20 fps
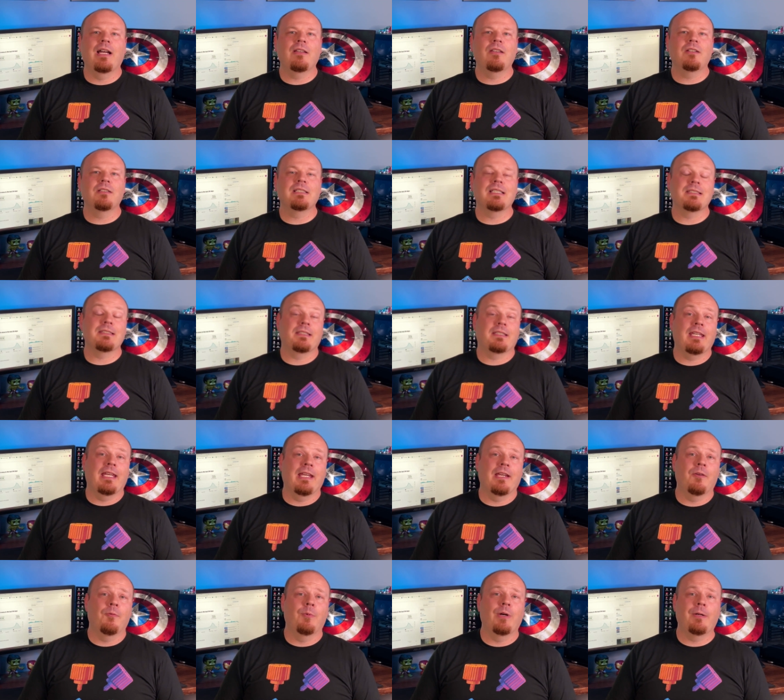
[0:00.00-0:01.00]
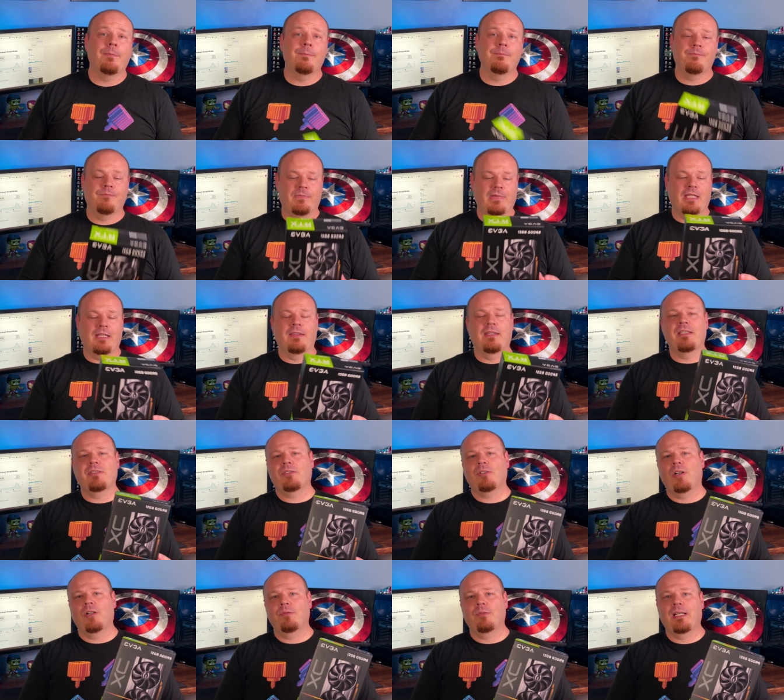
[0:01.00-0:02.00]
long does it take? Well, this
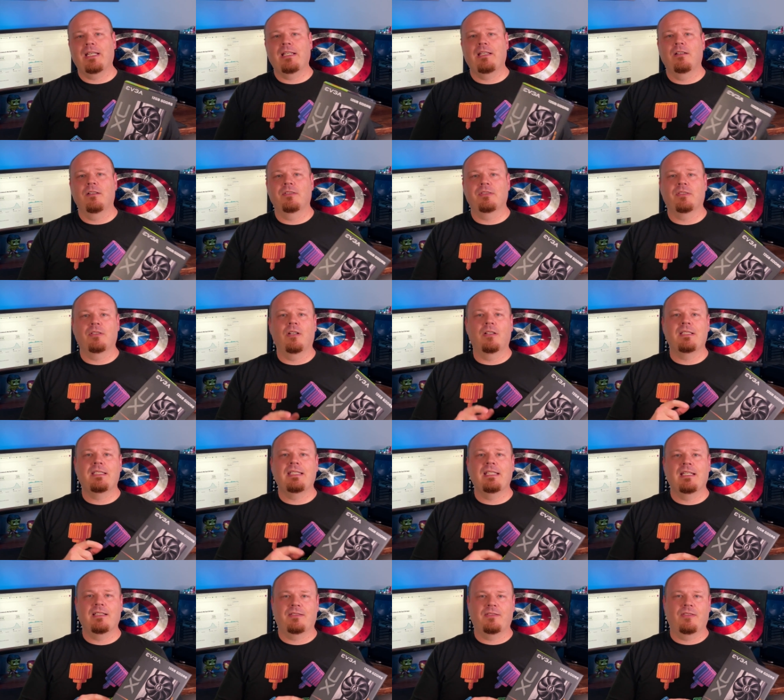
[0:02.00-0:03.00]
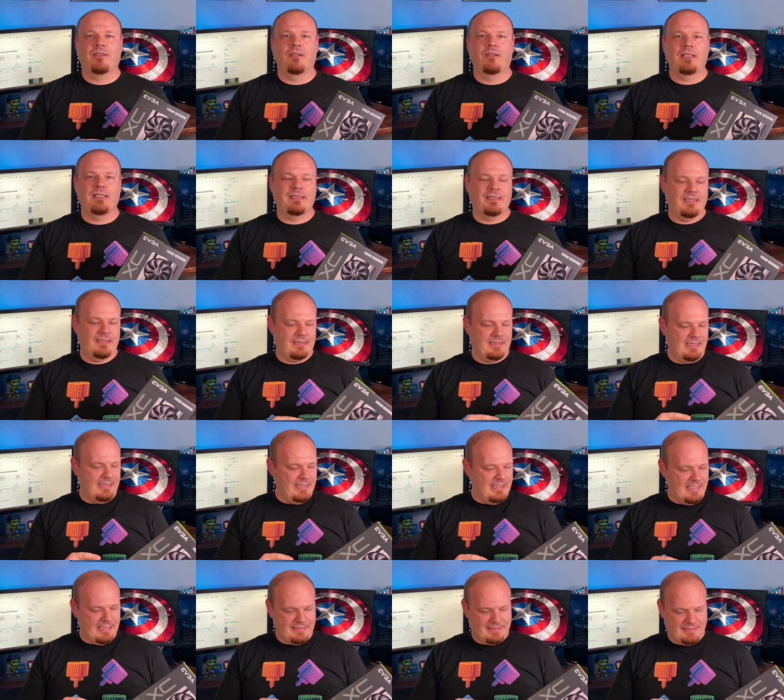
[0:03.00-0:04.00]
card right here is an RTX
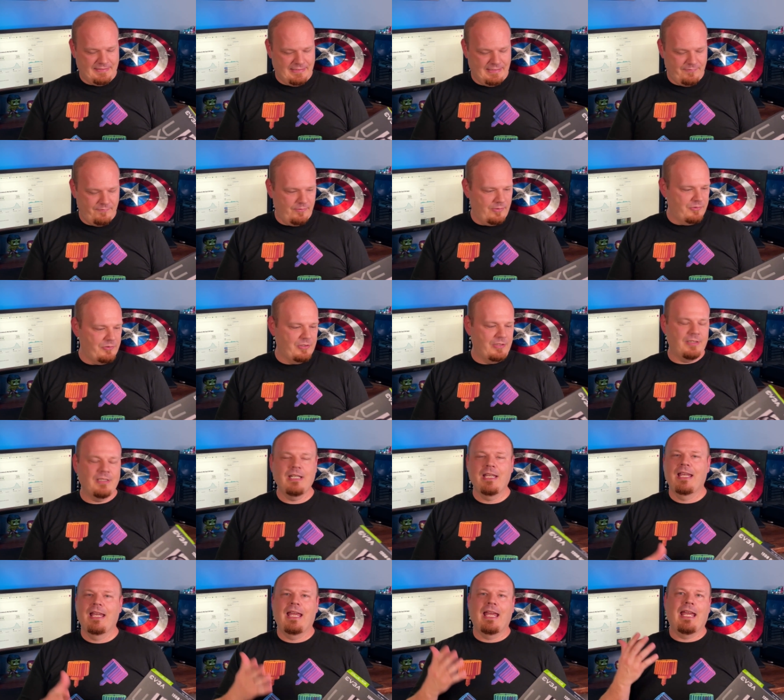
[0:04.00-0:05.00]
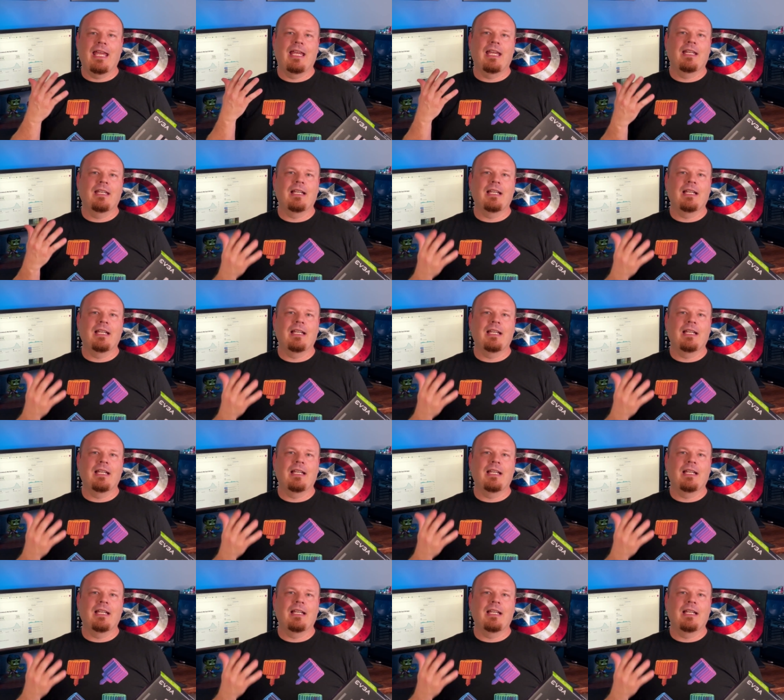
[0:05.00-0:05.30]
3060 XC version, and